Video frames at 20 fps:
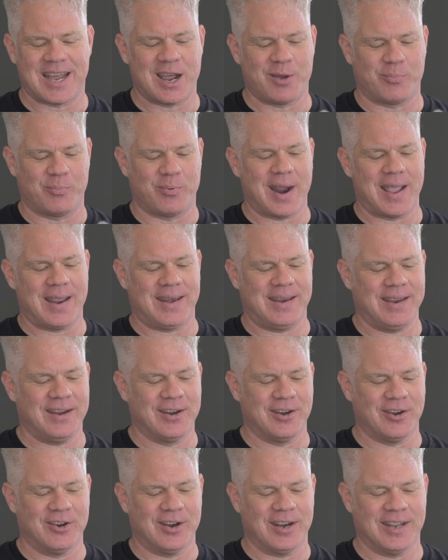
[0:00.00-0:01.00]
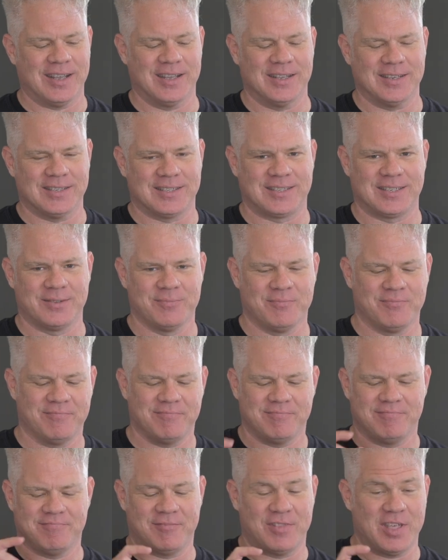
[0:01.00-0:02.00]
up right here is
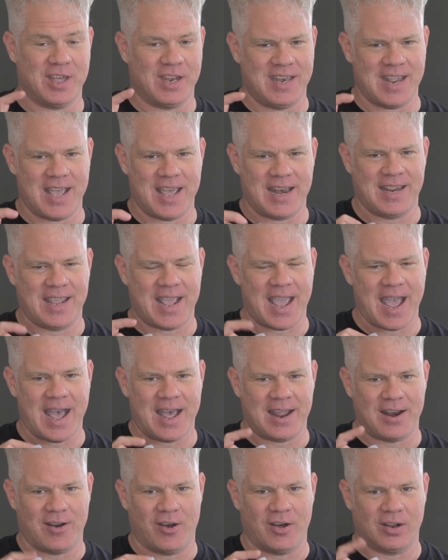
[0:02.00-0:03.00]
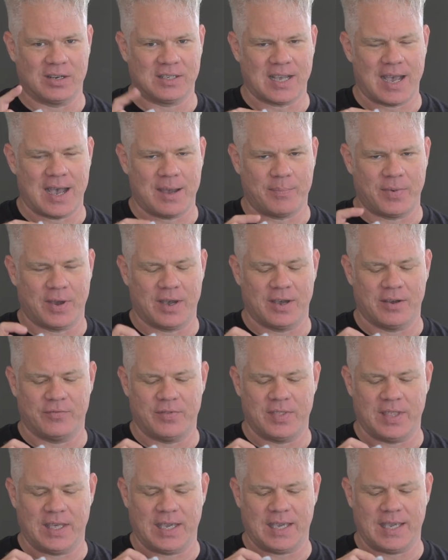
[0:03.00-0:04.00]
the dead cat on top
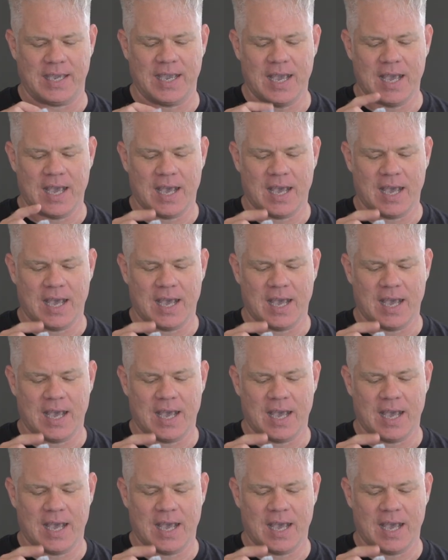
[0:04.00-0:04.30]
of the